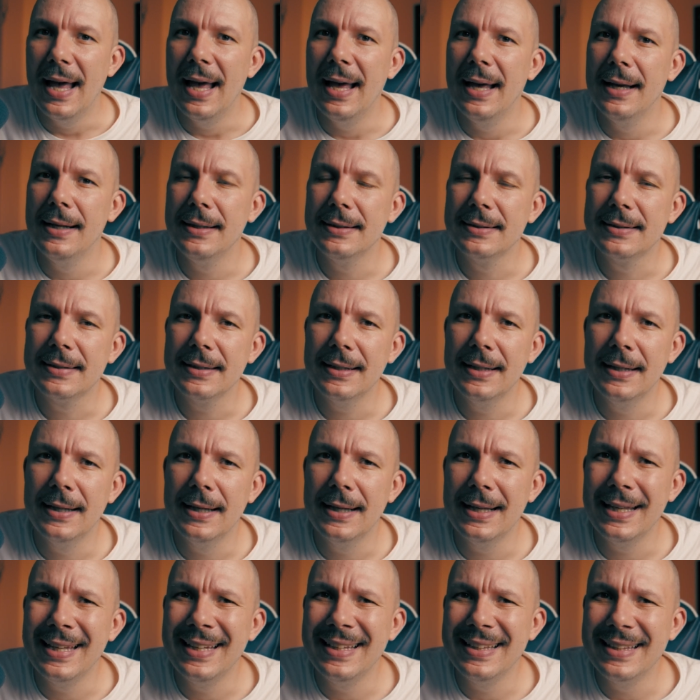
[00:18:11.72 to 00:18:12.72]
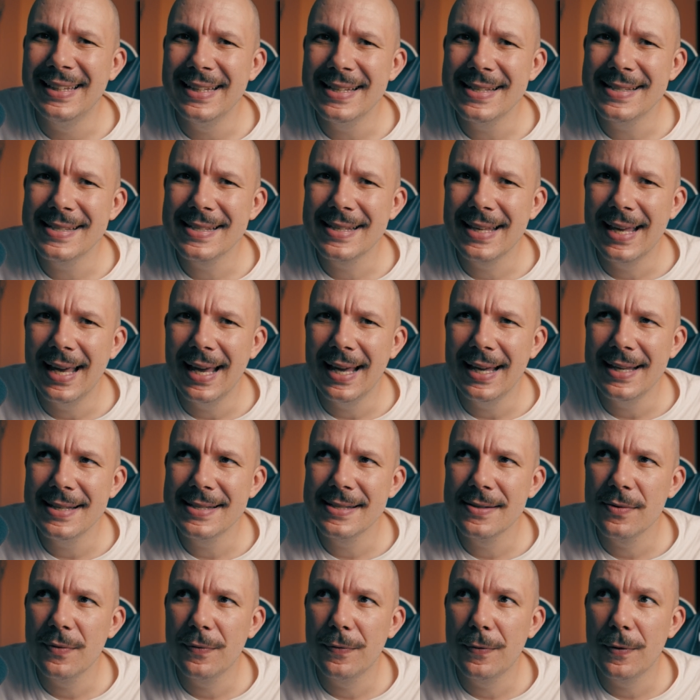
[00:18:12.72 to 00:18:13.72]
And in this
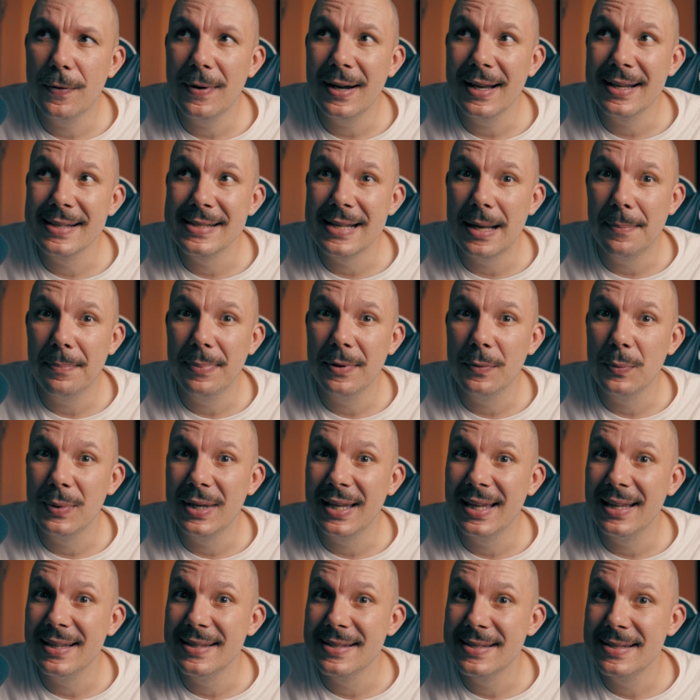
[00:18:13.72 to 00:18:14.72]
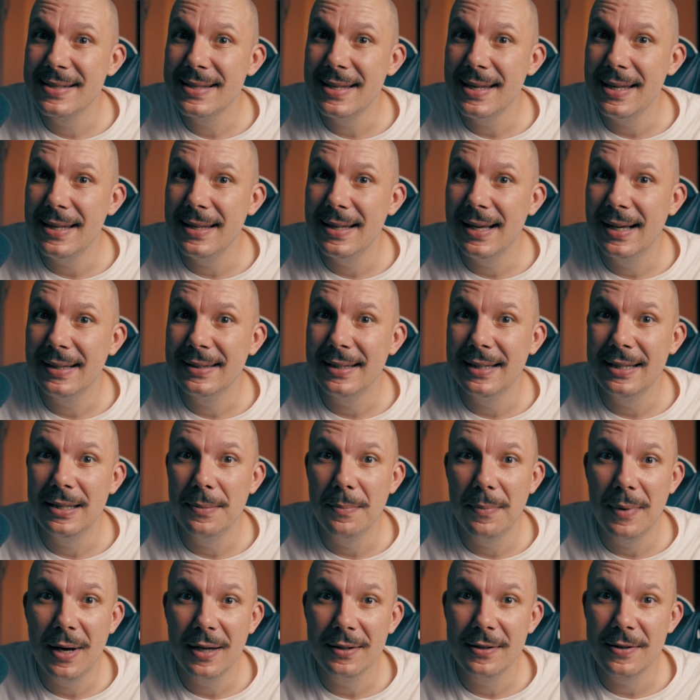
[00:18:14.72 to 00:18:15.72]
case, for example, we can see that in
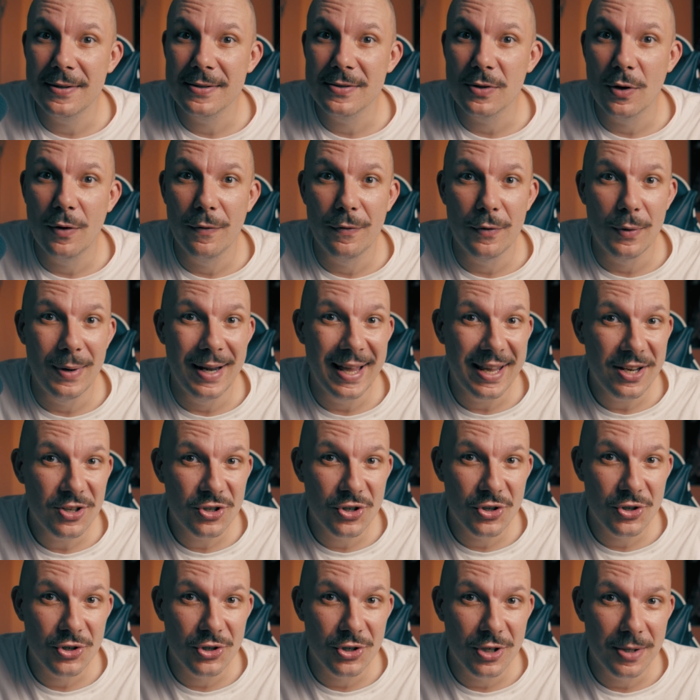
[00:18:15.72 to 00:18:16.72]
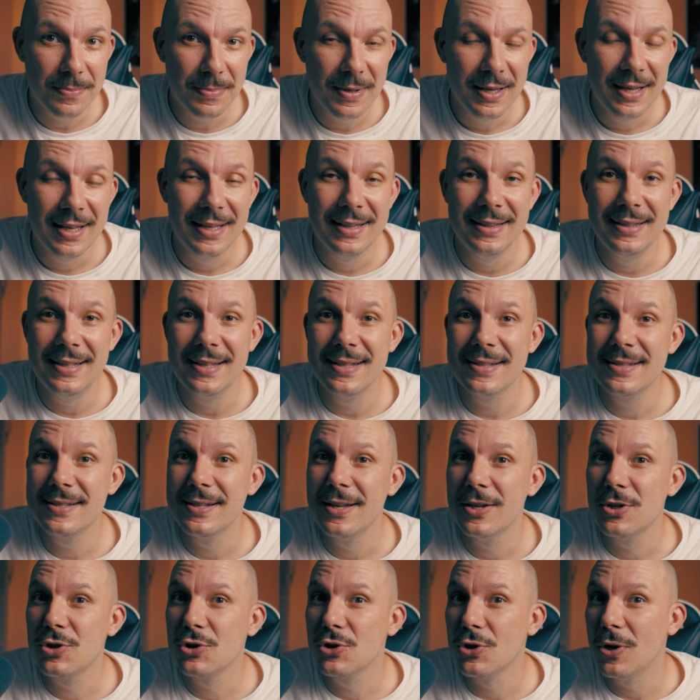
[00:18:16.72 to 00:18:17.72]
Mothers of Relationship, this
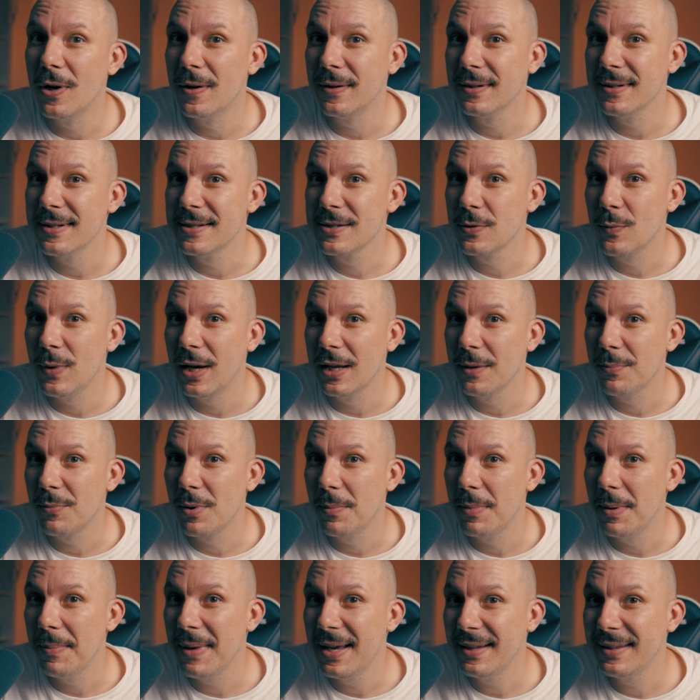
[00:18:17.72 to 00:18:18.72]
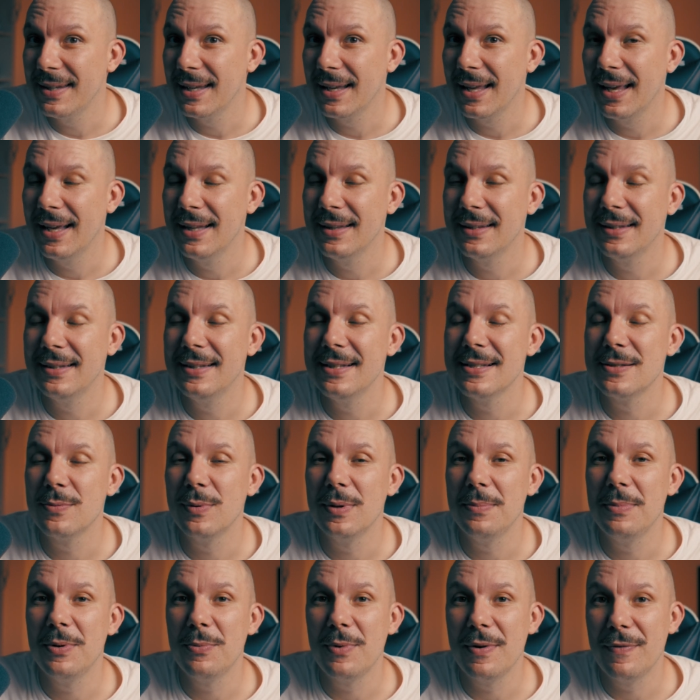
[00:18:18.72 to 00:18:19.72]
chart is quite problematic, and this
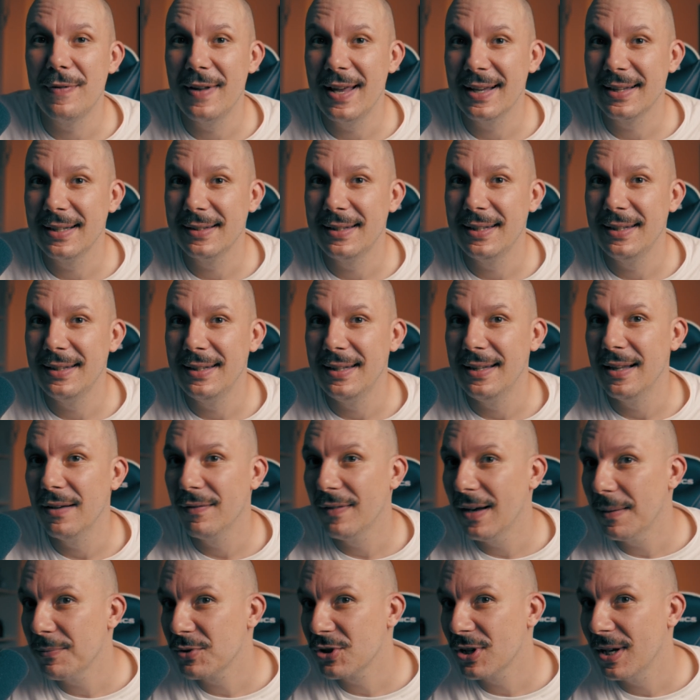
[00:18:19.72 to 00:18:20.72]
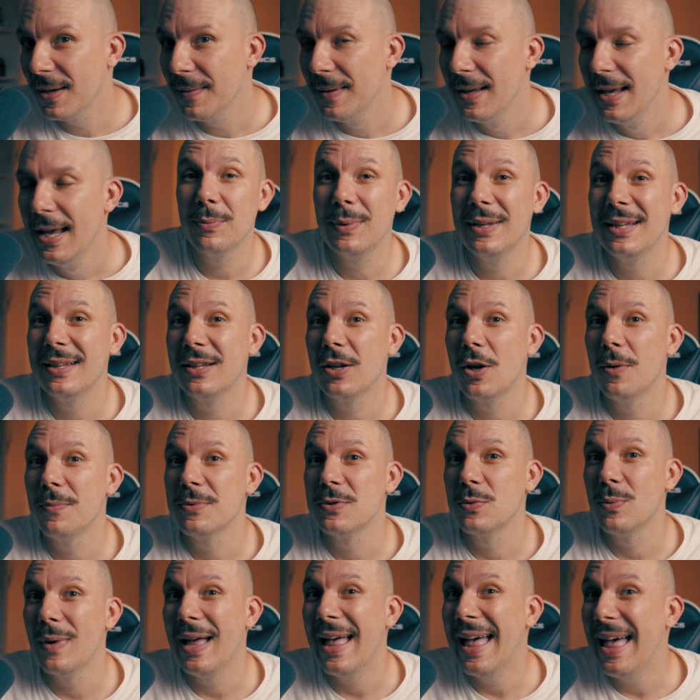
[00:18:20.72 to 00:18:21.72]
will be reflected in the Navamsha. But when it
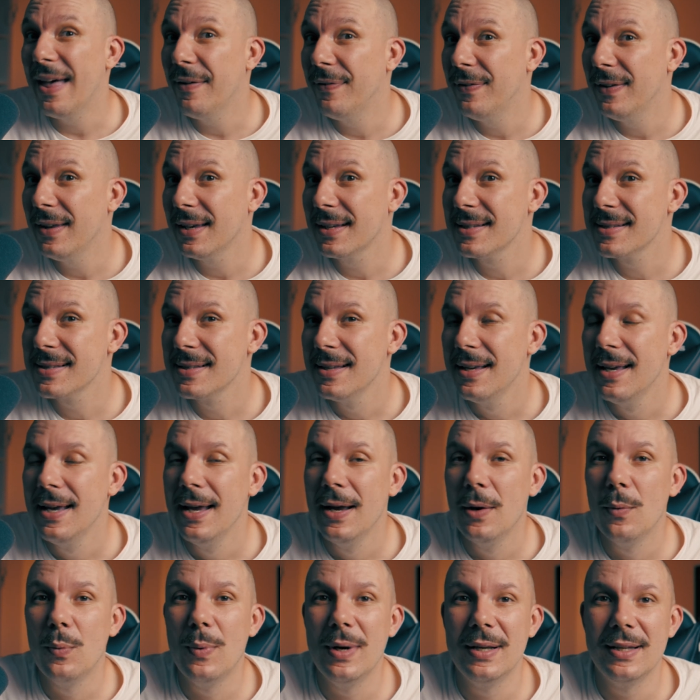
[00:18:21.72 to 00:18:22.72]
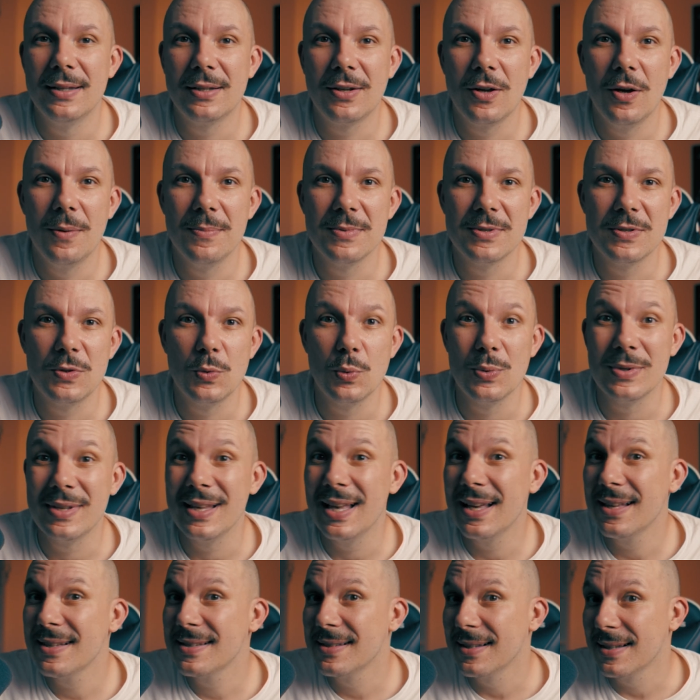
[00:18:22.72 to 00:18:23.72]
comes to ethics, when it comes
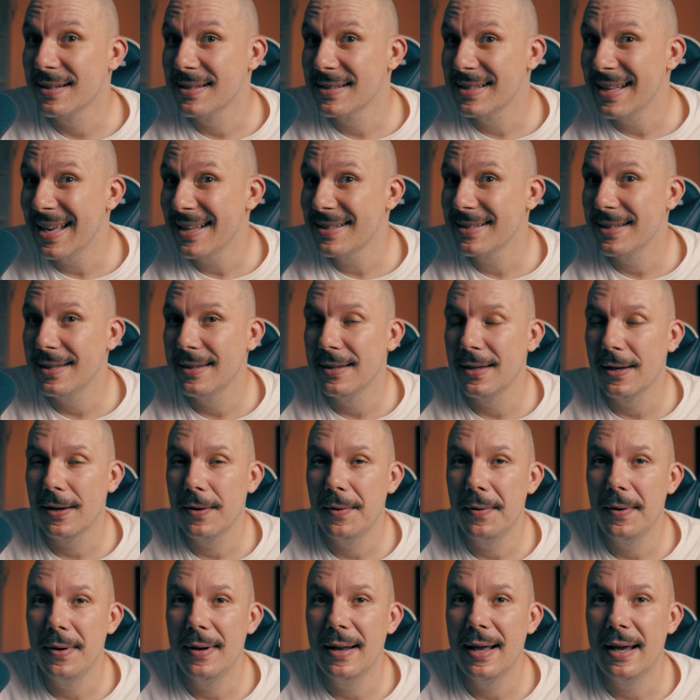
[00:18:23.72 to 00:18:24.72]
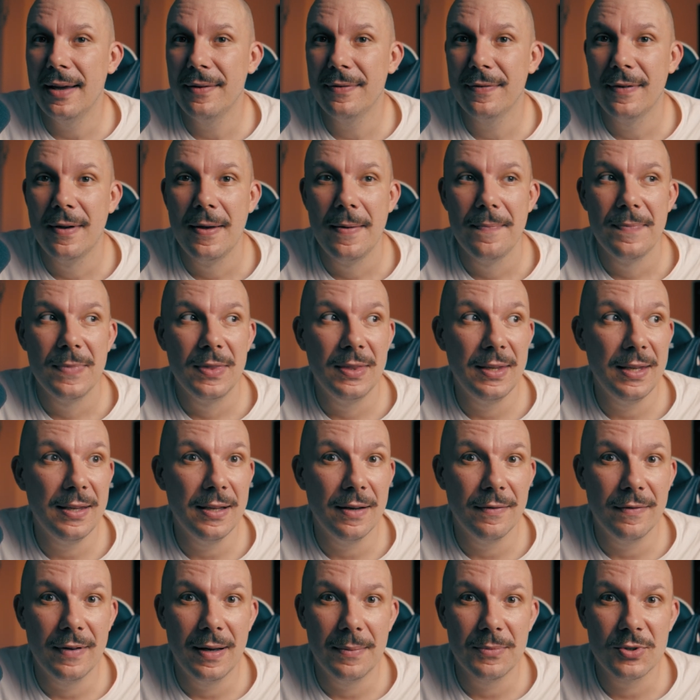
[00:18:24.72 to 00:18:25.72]
to success in the career life, the
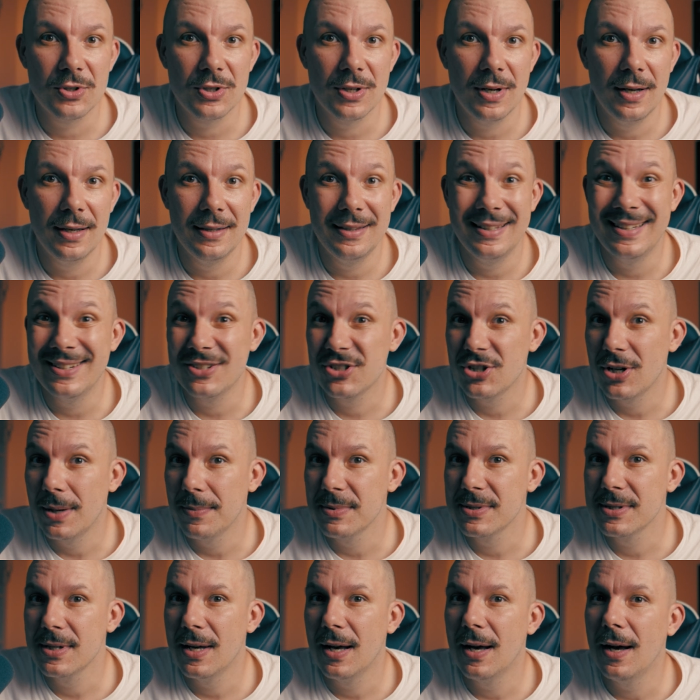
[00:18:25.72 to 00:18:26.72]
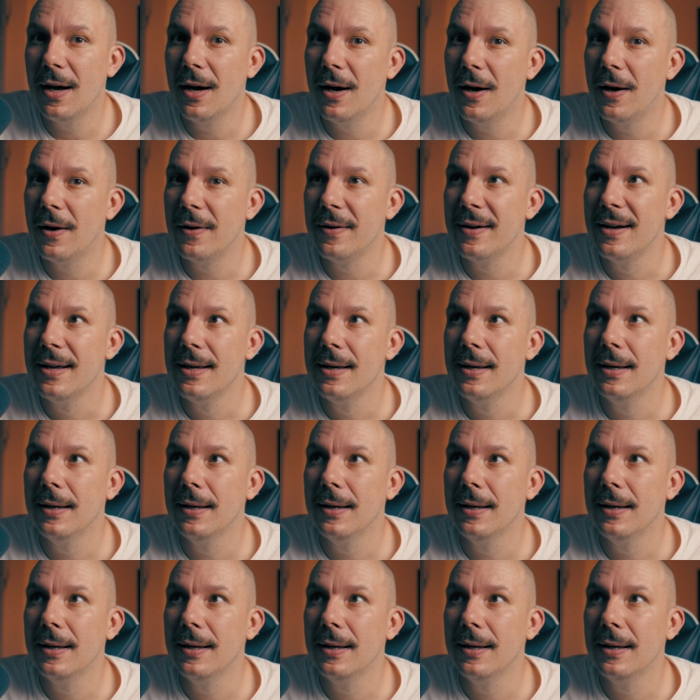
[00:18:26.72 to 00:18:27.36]
Navamsha and the Shamsa are